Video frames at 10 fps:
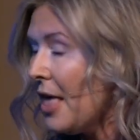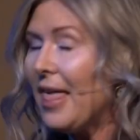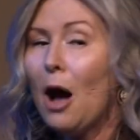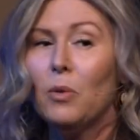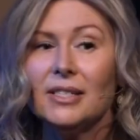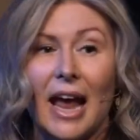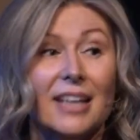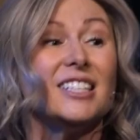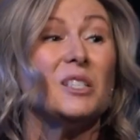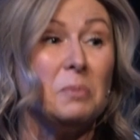That was
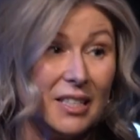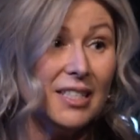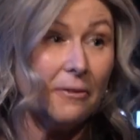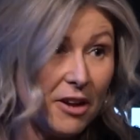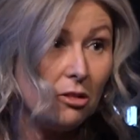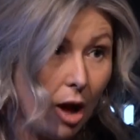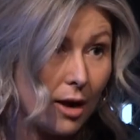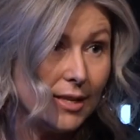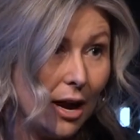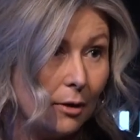a specific
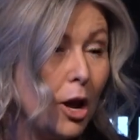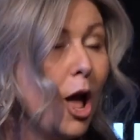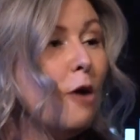lockdown